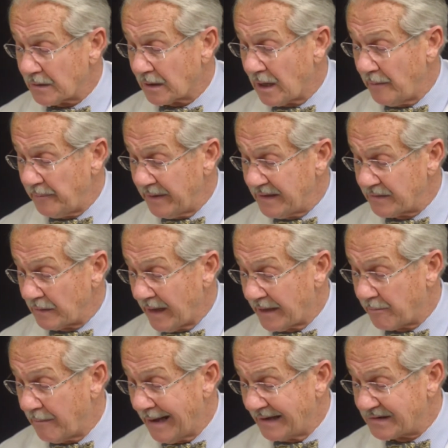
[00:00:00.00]
are companies
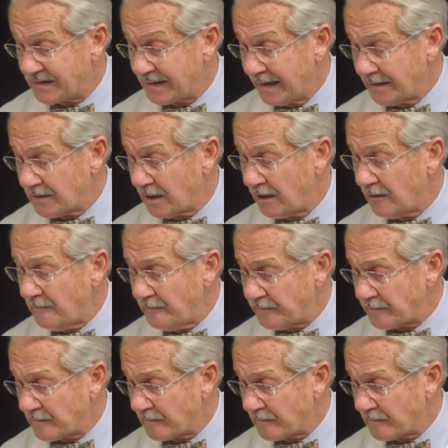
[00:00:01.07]
like Monsanto